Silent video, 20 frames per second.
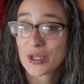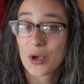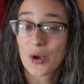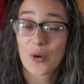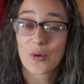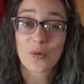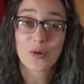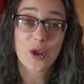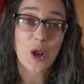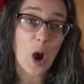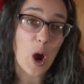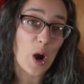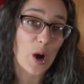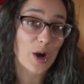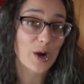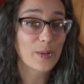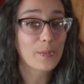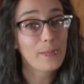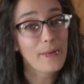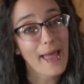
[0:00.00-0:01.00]
So
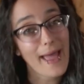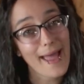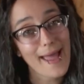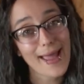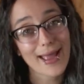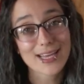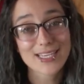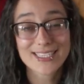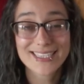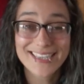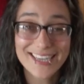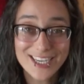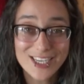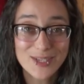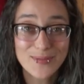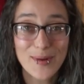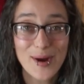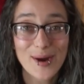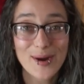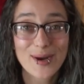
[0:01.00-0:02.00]
yarn, bags,
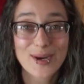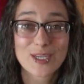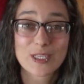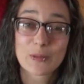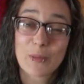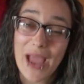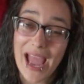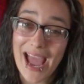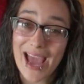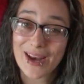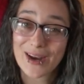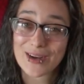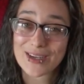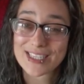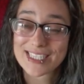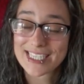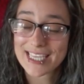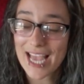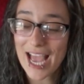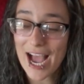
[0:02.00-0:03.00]
stitch markers,
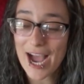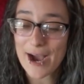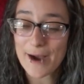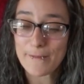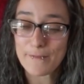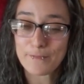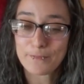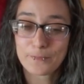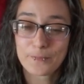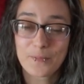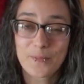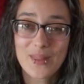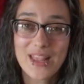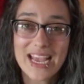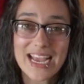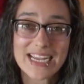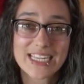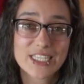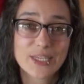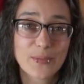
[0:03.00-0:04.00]
patterns,
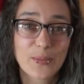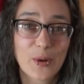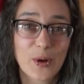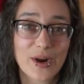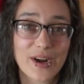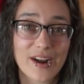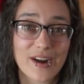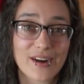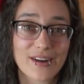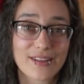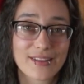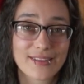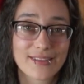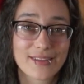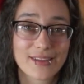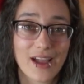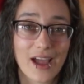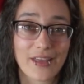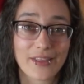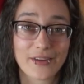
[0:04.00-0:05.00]
and support our
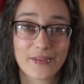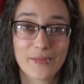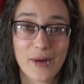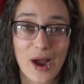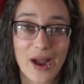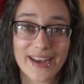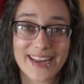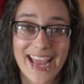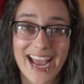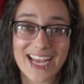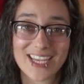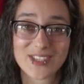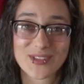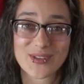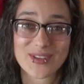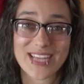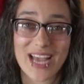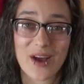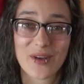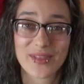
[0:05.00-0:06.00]
other
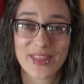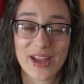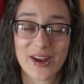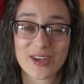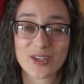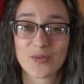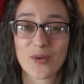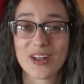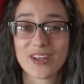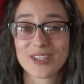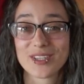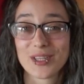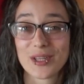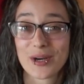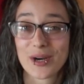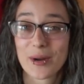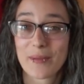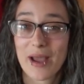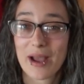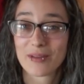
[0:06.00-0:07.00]
podcasters out there, as well as
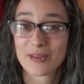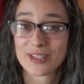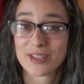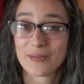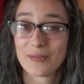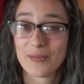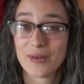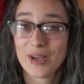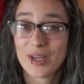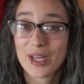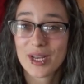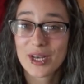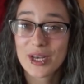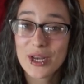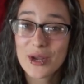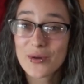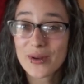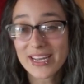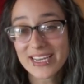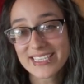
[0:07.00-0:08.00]
learn about some
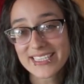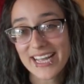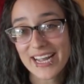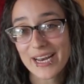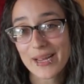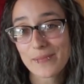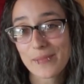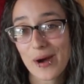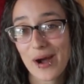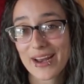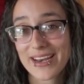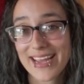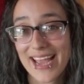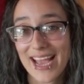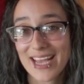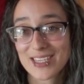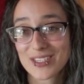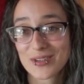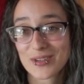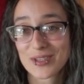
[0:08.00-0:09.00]
new and exciting
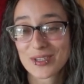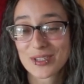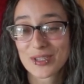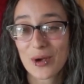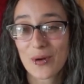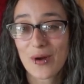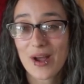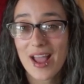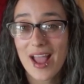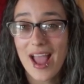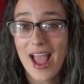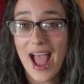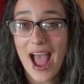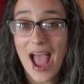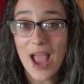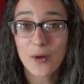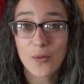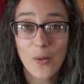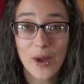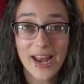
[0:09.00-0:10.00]
podcasters. So
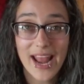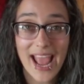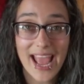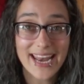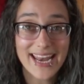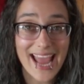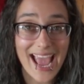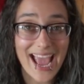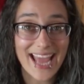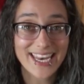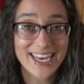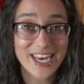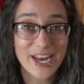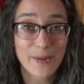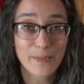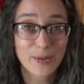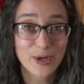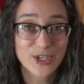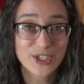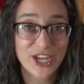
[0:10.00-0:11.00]
I went ahead and had
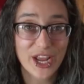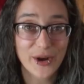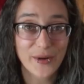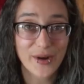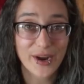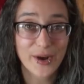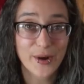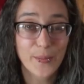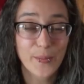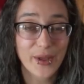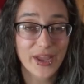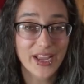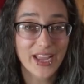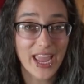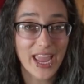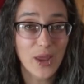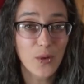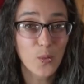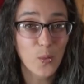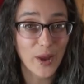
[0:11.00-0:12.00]
Number Generator
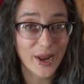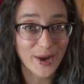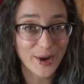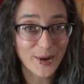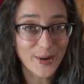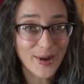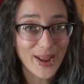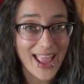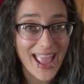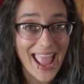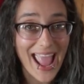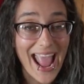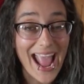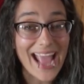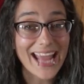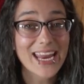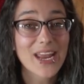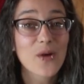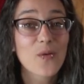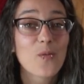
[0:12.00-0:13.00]
pick a winner,
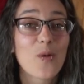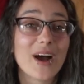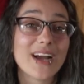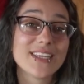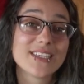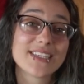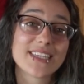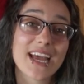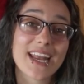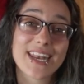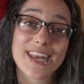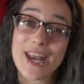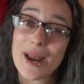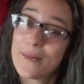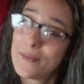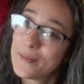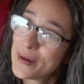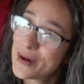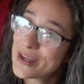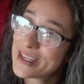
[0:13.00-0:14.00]
and it was
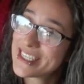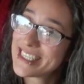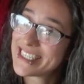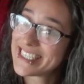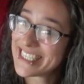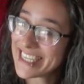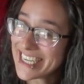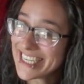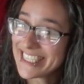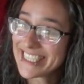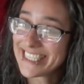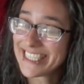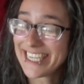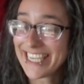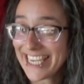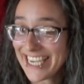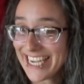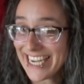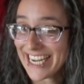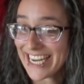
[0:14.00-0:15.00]
number
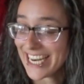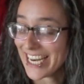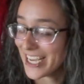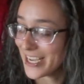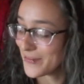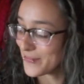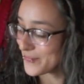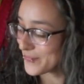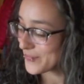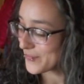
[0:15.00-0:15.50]
16.